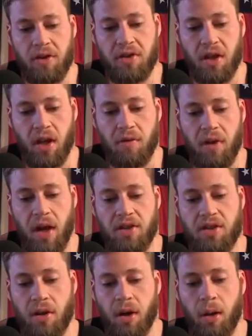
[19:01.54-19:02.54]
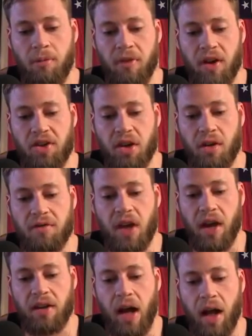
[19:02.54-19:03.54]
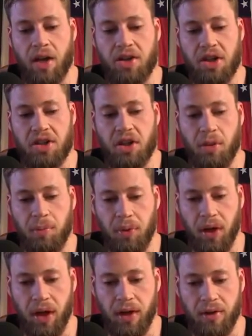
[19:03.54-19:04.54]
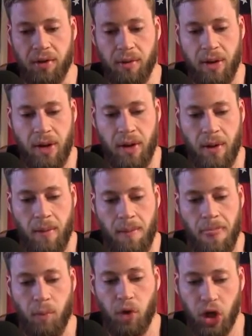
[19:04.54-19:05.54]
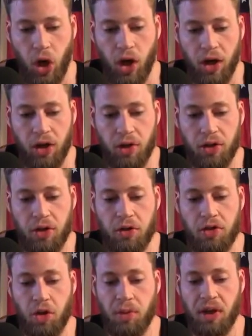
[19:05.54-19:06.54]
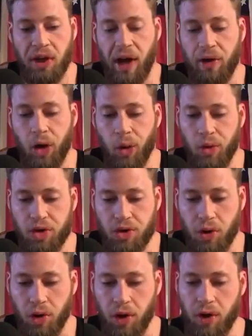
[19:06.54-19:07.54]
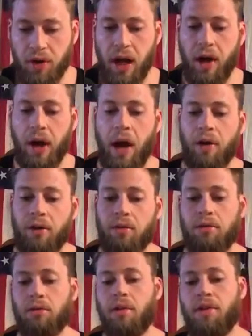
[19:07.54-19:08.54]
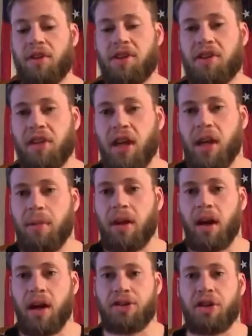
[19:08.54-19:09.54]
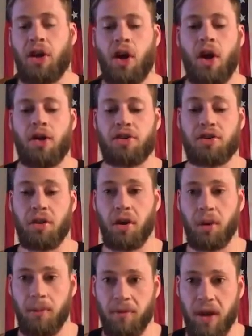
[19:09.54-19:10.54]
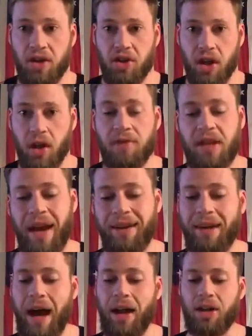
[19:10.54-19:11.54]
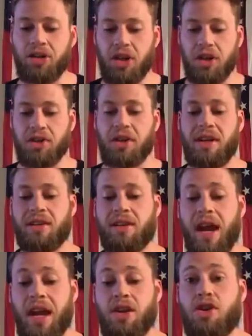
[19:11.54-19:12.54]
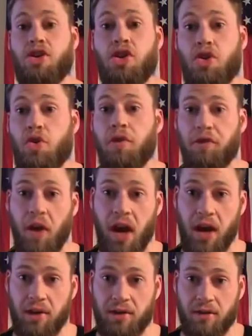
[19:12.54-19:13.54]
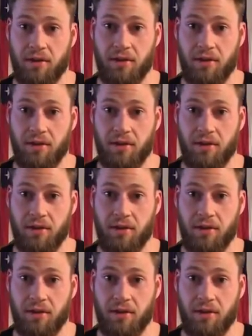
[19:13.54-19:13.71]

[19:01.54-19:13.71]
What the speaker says: received a Circumvention of Technologies complaint regarding your YouTube account, Owen Shroyer. Now, this is key because Circumvention of Technologies is a new phrase.